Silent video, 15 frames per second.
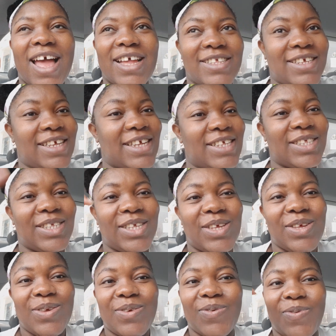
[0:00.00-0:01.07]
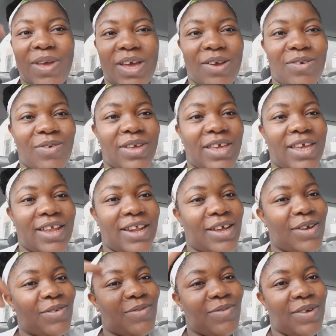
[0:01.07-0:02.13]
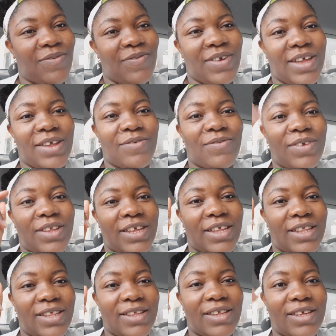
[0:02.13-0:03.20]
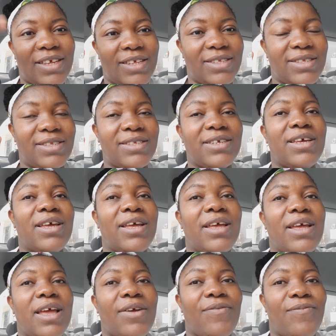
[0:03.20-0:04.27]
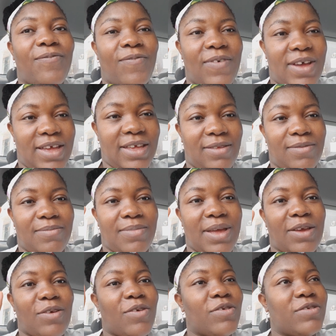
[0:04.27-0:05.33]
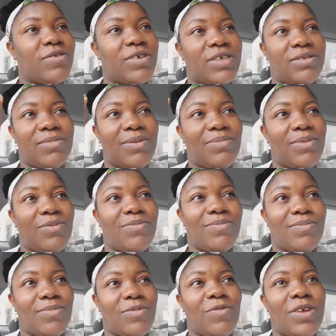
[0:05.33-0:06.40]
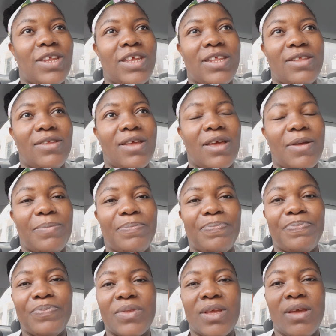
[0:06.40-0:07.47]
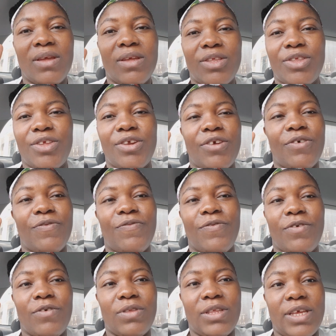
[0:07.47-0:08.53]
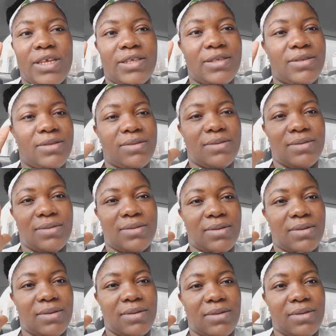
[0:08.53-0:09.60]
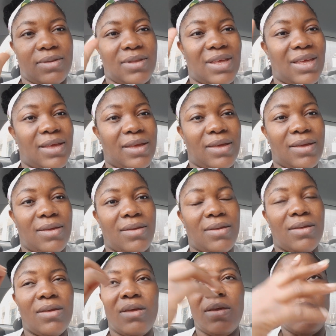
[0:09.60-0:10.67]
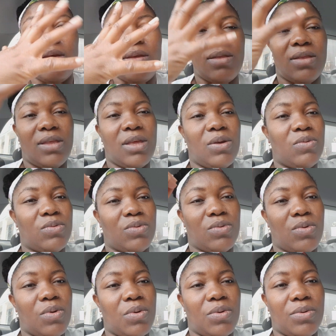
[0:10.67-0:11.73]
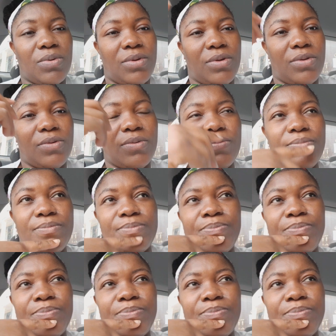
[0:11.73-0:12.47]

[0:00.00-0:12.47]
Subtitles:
As you can see, we are okay now. We are fine. Everything is fine. By God's grace, maybe within 3 or 4 days, the thing will go, you know.